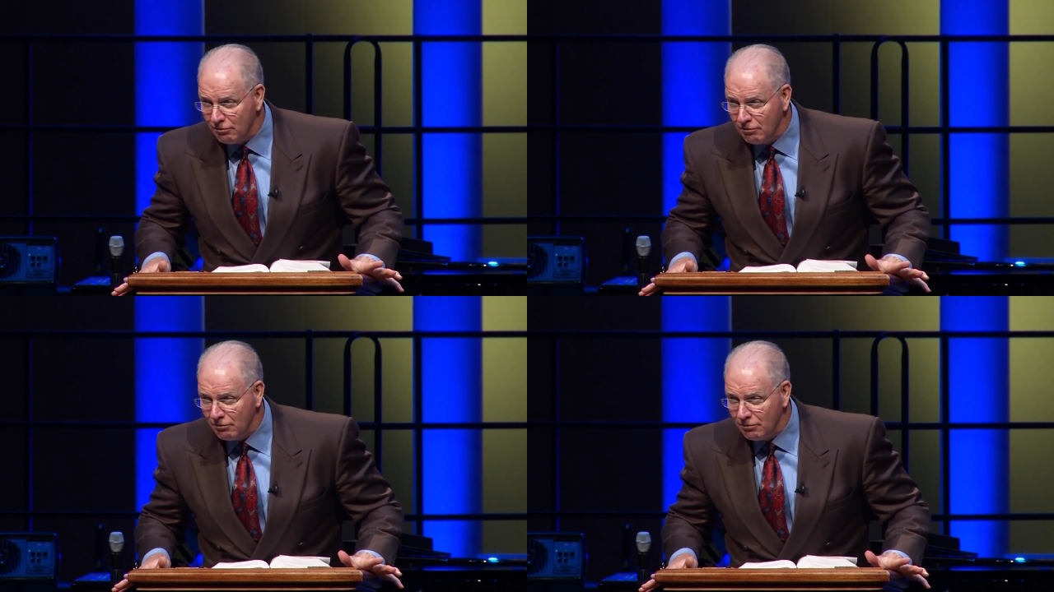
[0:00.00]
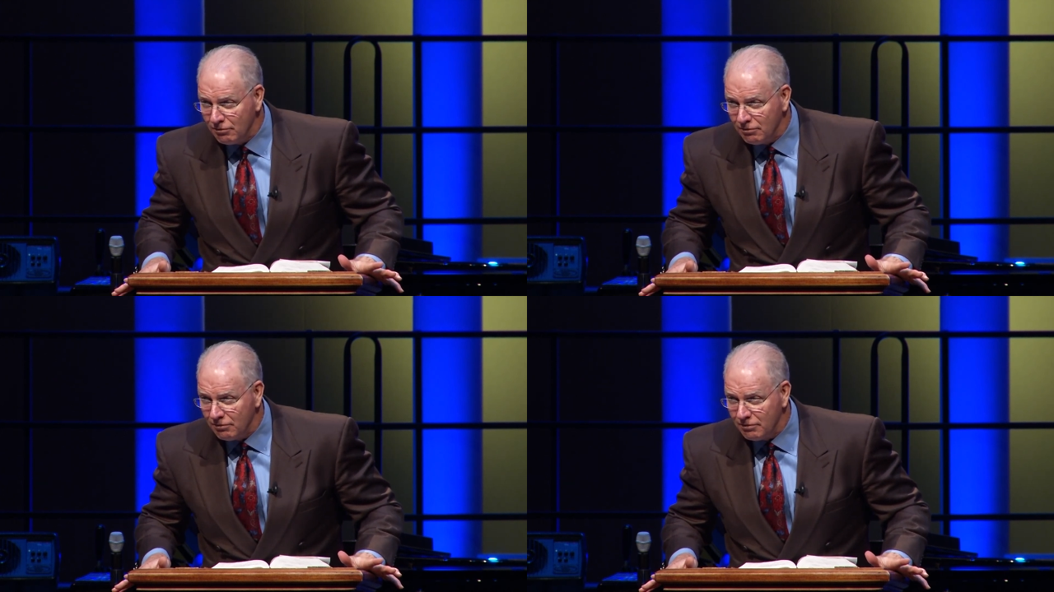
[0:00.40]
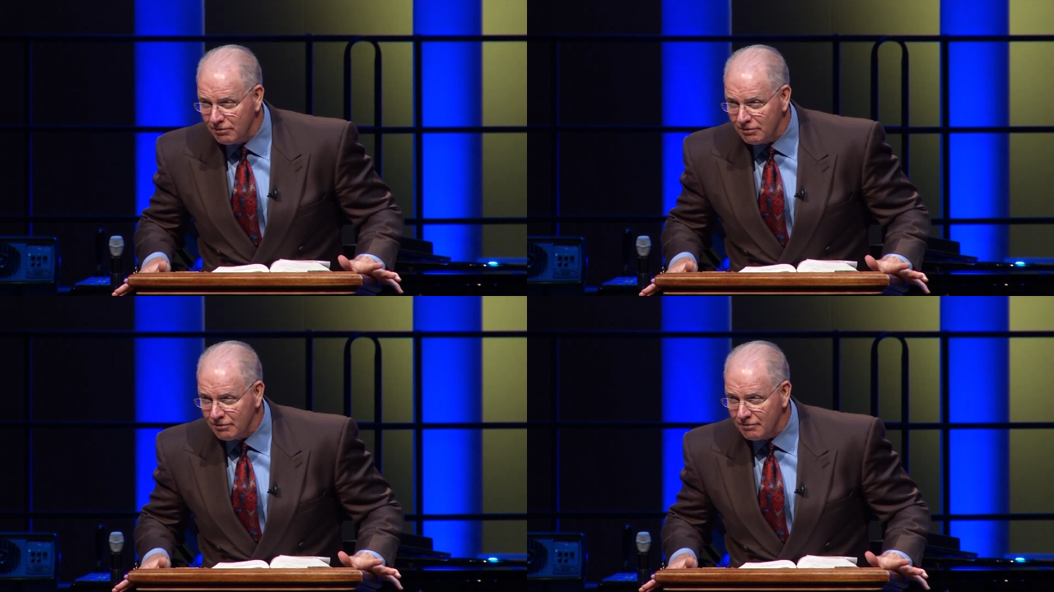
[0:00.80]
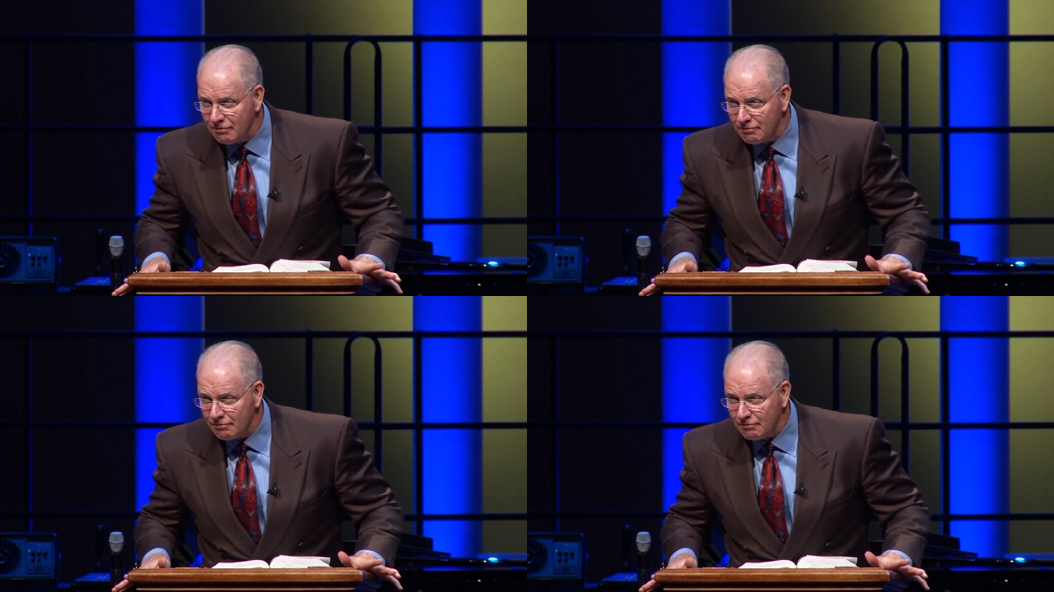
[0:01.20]

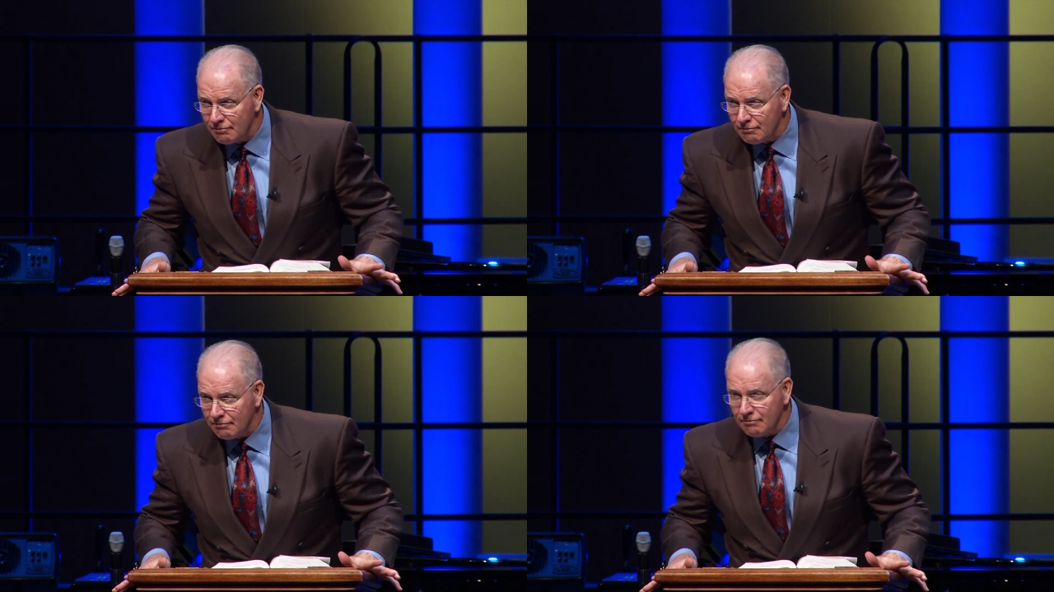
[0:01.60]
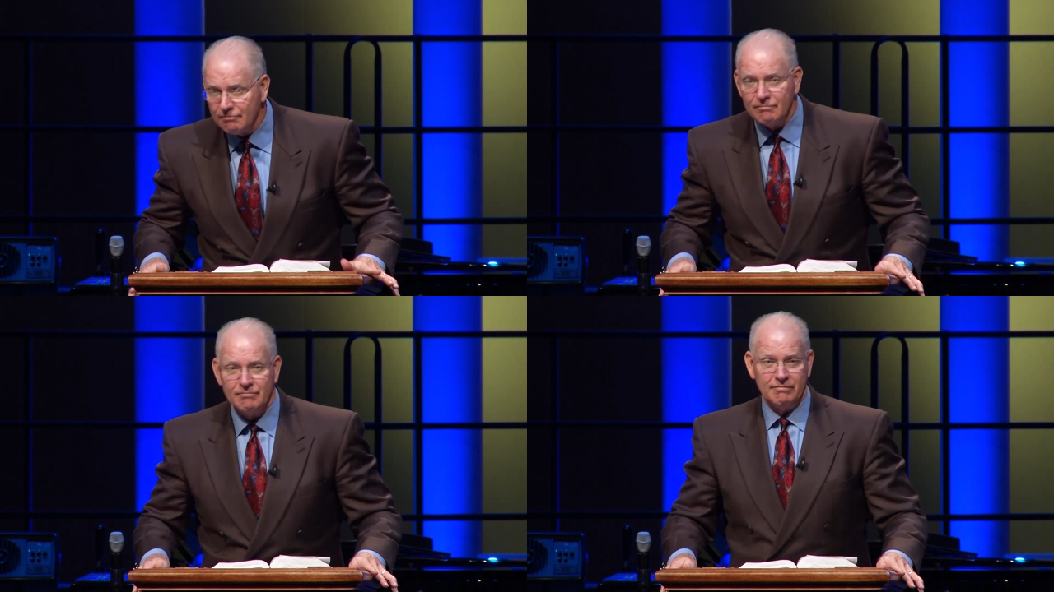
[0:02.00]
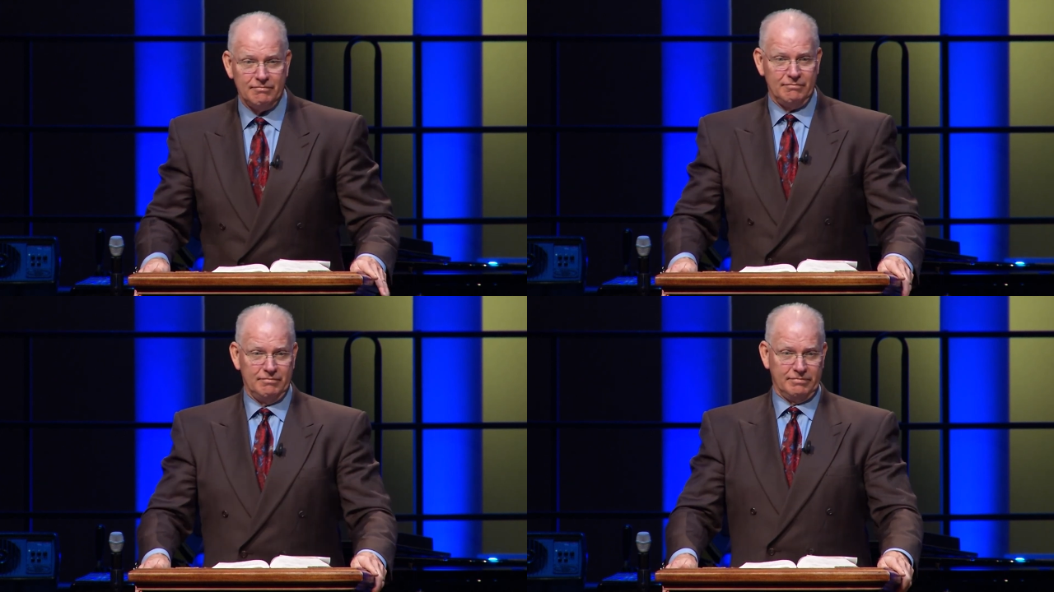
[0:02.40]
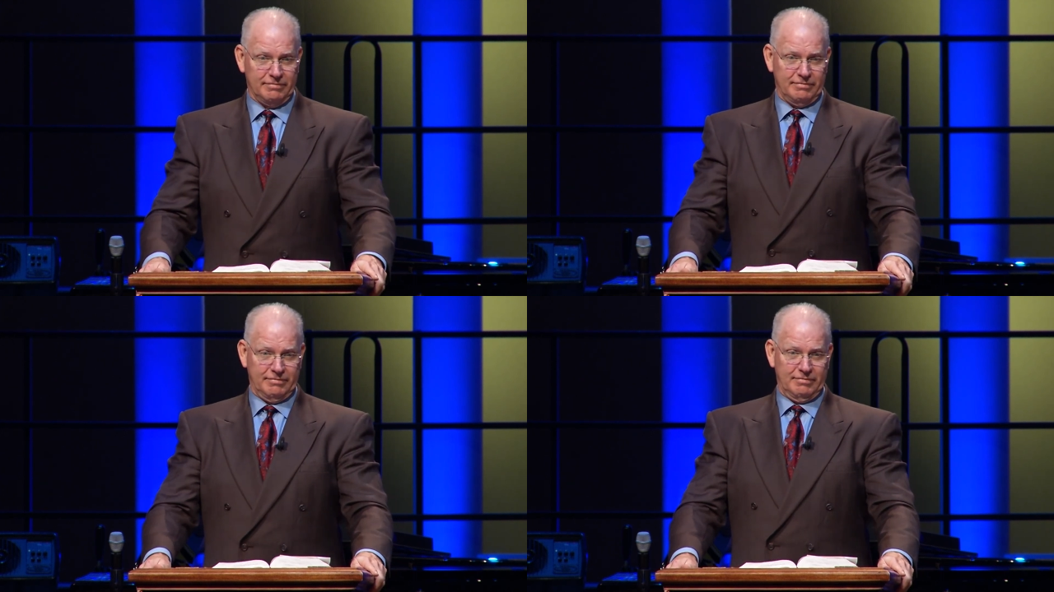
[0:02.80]

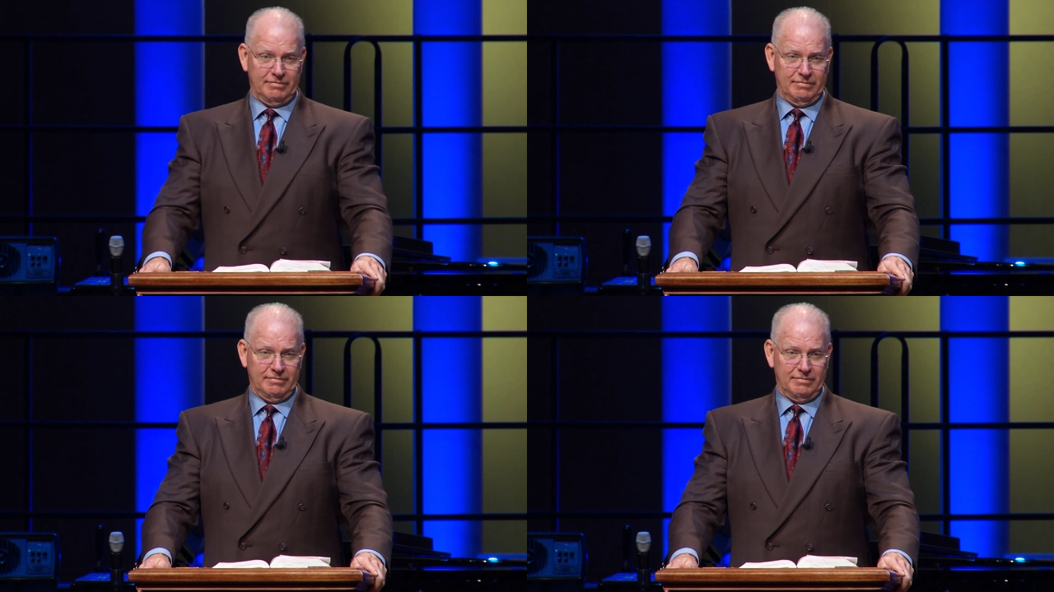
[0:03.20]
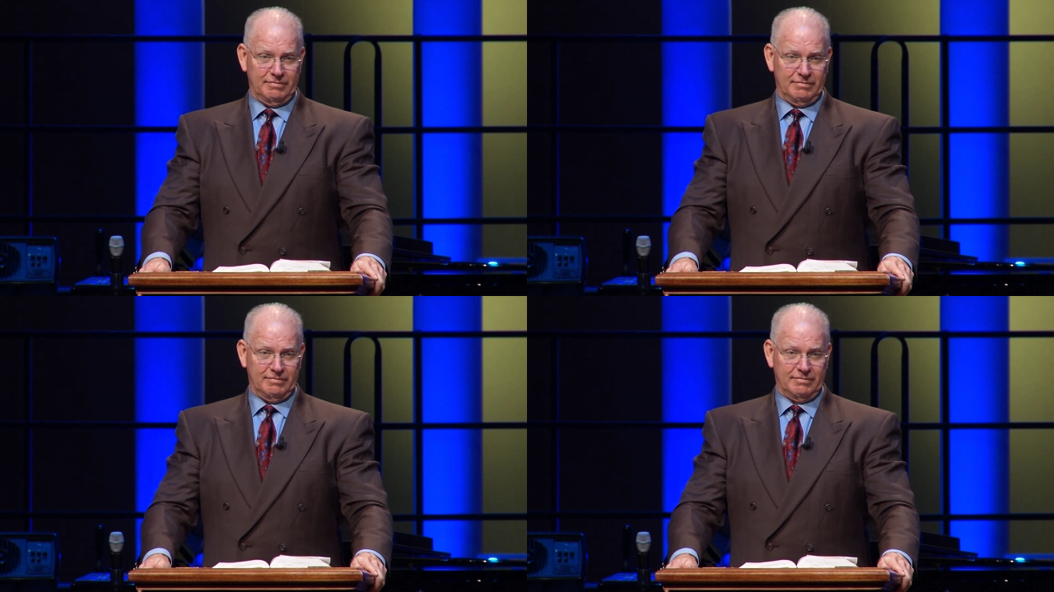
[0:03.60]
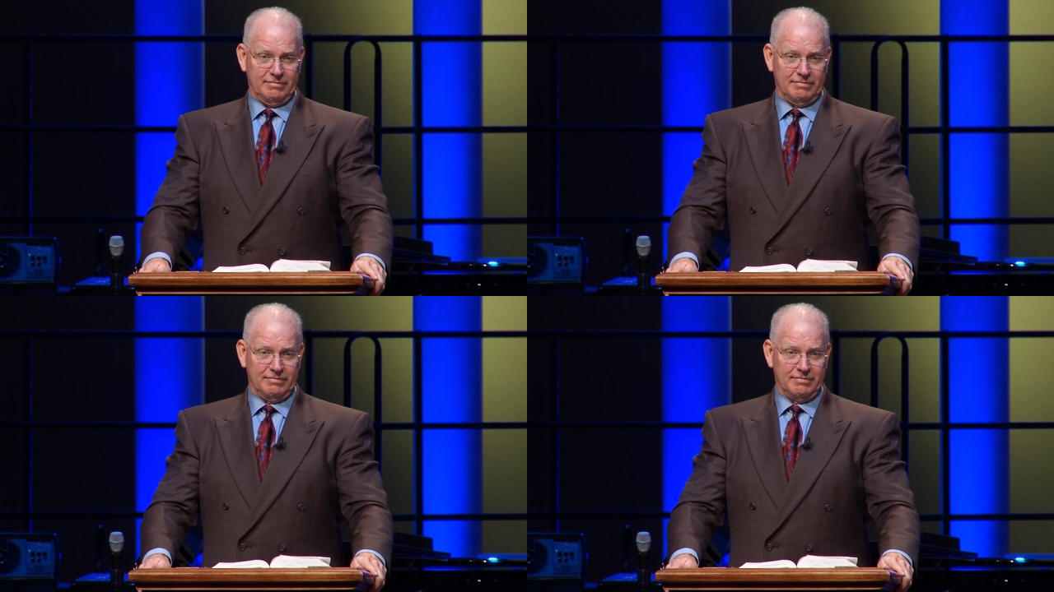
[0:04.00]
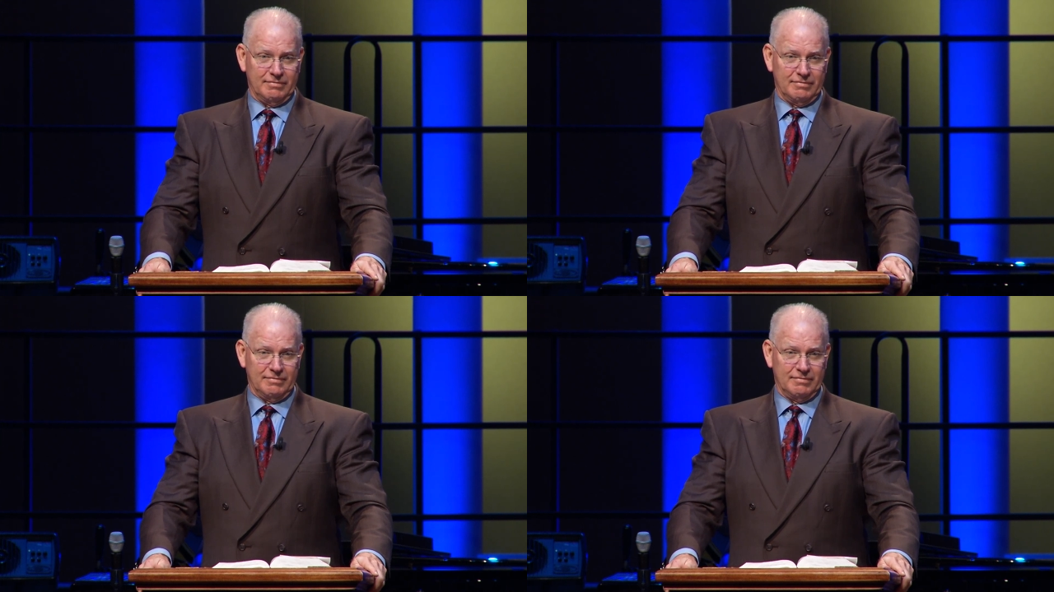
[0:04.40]

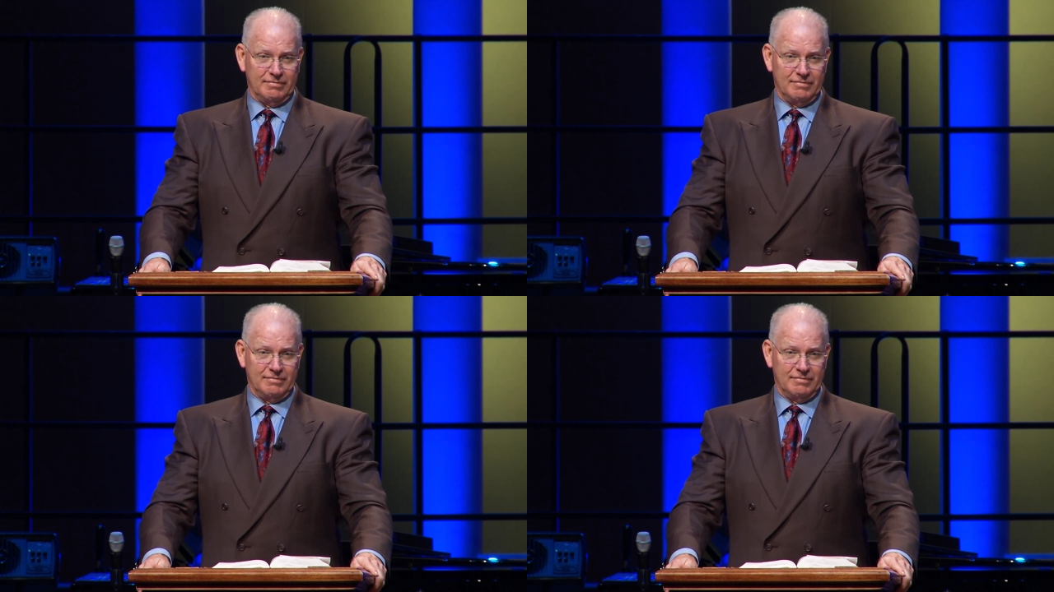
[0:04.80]
(no one is talking)